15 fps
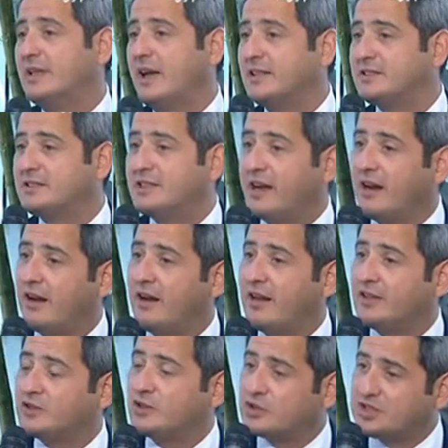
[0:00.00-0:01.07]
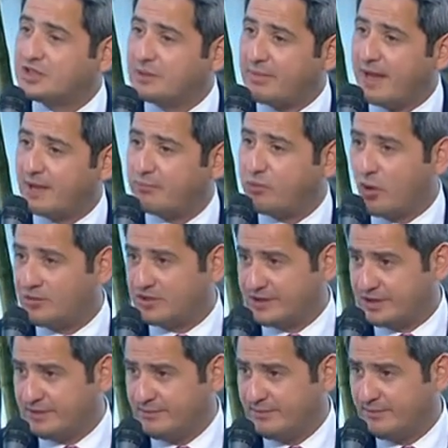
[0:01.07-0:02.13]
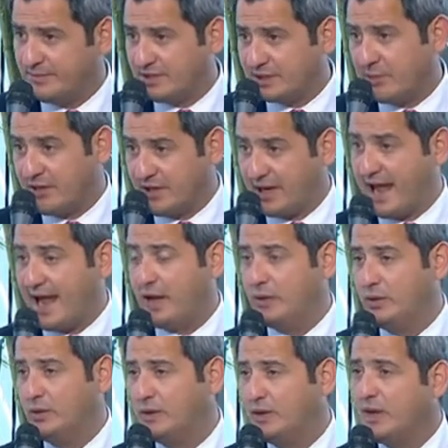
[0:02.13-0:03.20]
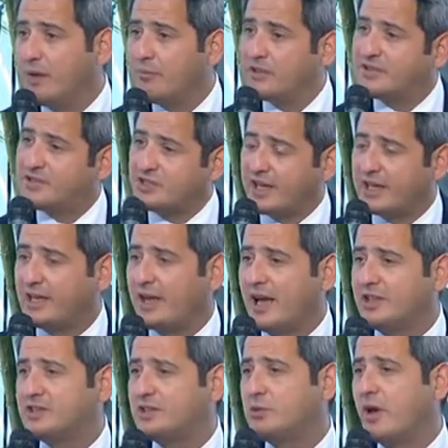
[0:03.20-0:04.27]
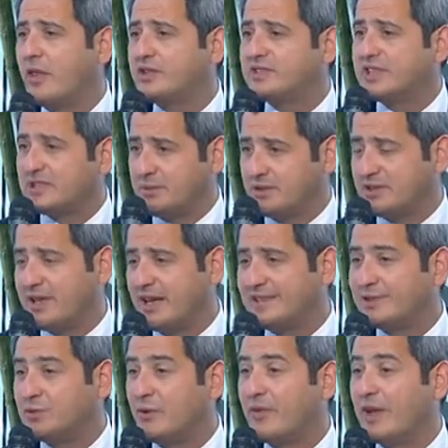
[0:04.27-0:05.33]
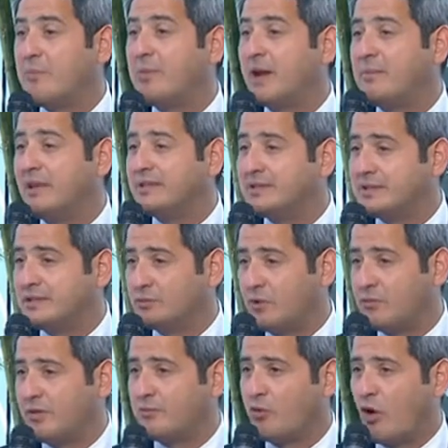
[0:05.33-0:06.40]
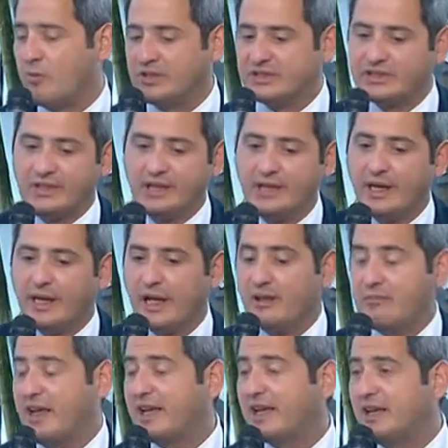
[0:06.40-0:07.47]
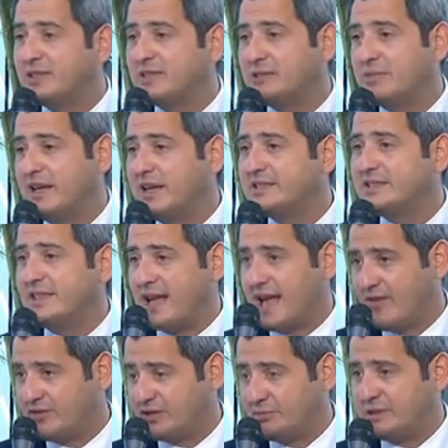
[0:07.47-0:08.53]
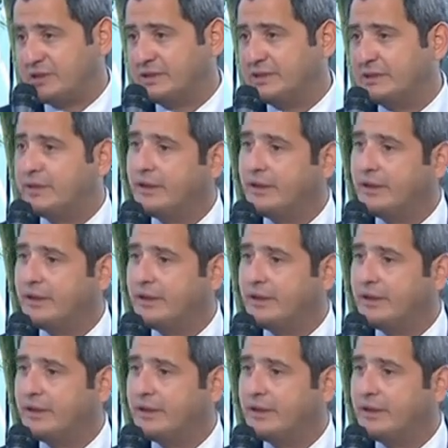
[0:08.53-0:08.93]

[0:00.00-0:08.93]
As I said earlier, it's not just about promising something now, but checking actually whether 6 months later we've implemented what we've promised. And the mechanism is going to have to be,